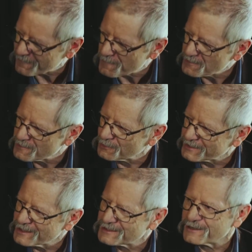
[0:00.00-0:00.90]
of immutable
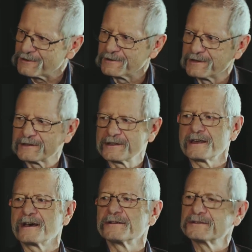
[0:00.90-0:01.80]
data and things like
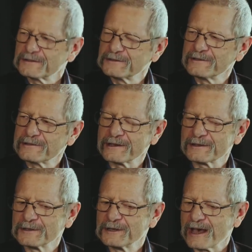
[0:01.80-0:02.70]
that. Is
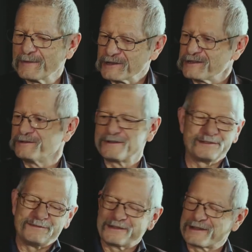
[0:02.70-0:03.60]
that? I mean, I see it
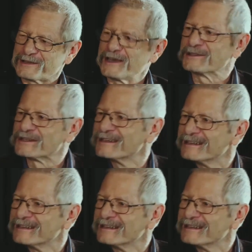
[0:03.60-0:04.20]
in things like Git.